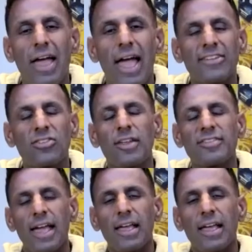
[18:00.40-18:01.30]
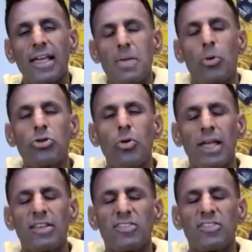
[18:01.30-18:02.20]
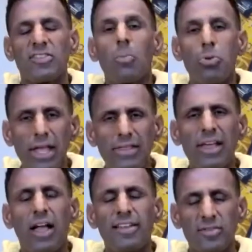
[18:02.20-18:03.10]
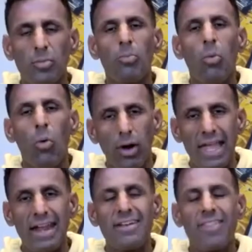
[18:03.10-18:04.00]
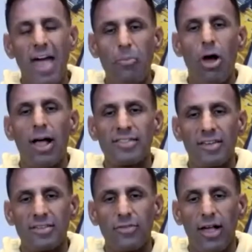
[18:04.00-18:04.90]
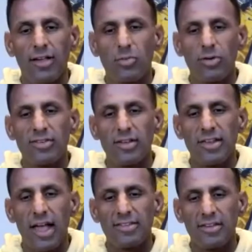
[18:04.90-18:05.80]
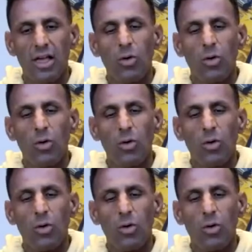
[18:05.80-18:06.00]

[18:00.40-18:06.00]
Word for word: And so the second thing people are doing is bringing the customer more into that process of customer success.